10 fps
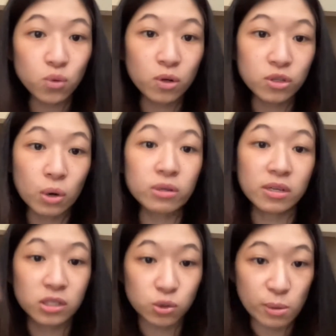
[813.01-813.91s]
You want the
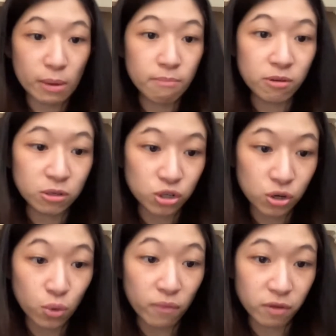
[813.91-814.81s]
audience to remember the
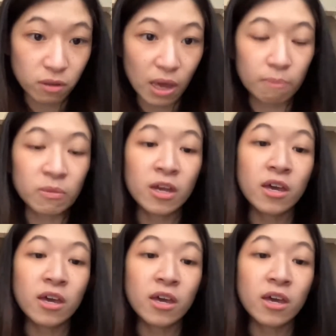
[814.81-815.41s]
show of the name.